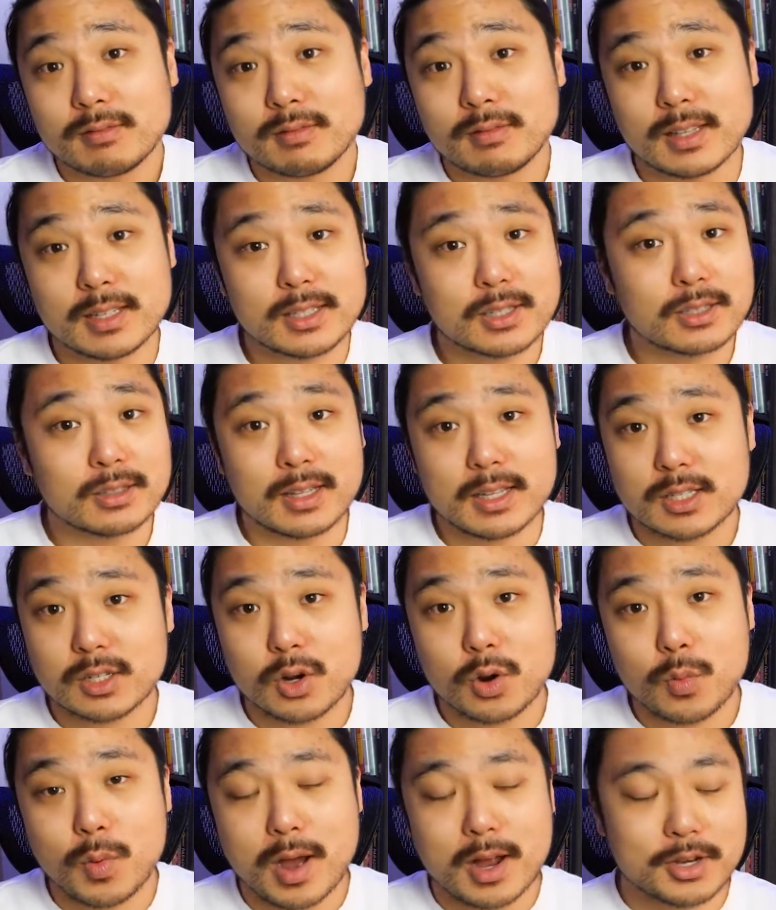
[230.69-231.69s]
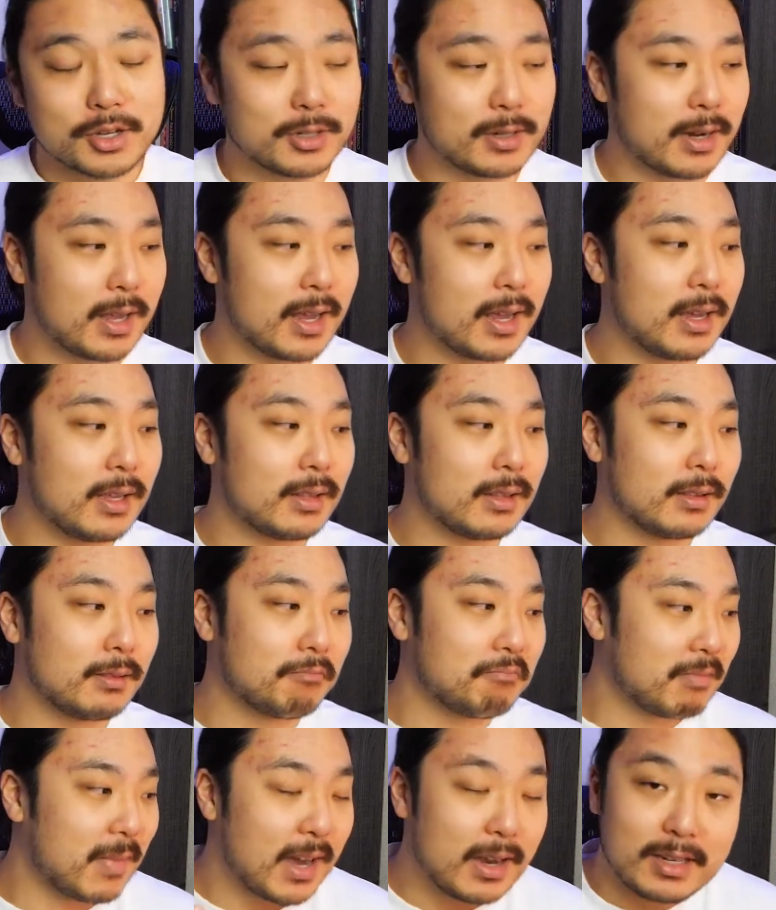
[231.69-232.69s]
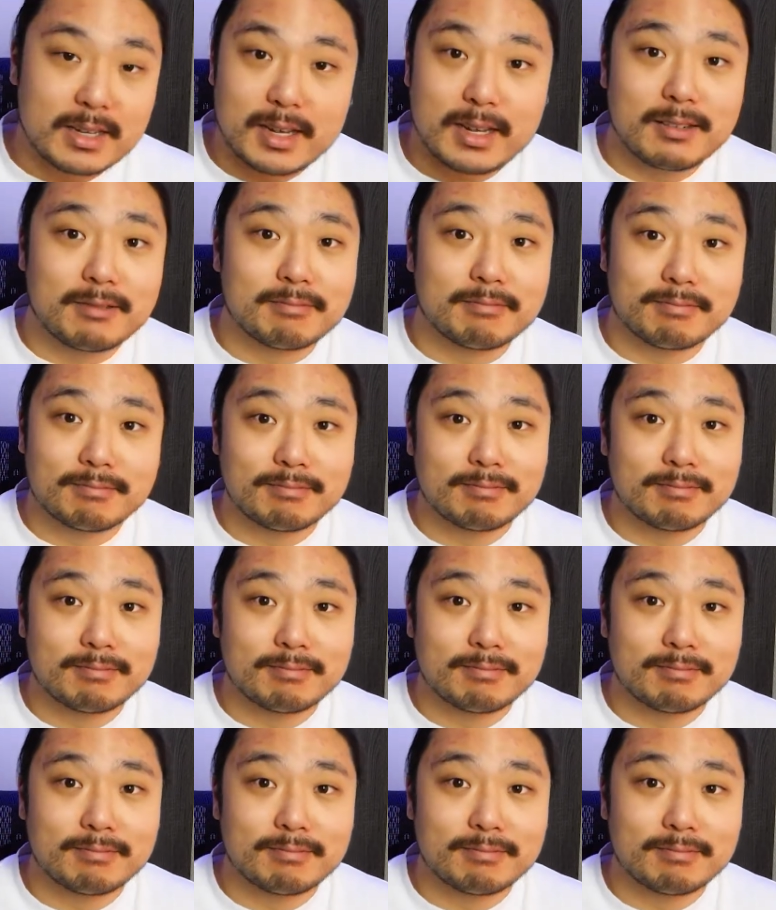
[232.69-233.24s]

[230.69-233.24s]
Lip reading: let's go watch it. And I did.